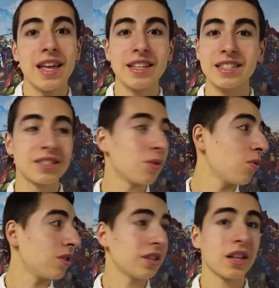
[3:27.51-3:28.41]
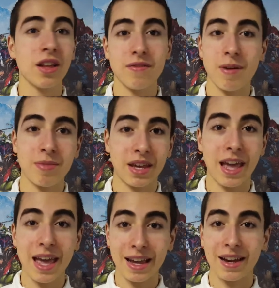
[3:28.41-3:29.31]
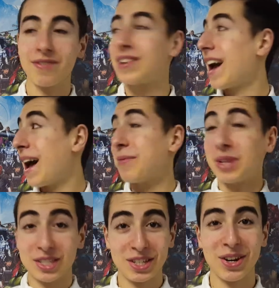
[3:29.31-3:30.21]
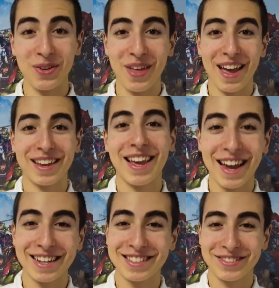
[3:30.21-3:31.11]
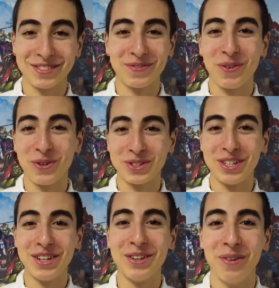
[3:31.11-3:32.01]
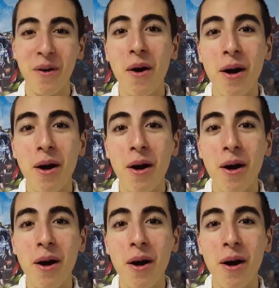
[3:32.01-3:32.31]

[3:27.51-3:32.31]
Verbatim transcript: This is a world I love. I'm the king of comics. You know that, guys? Of course you do.